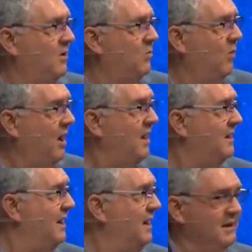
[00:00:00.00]
What
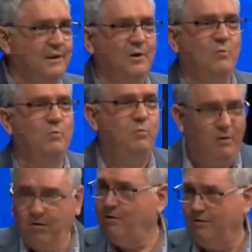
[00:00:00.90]
in the
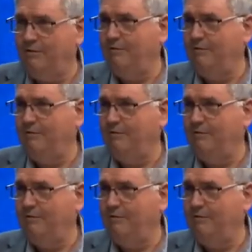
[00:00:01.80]
world,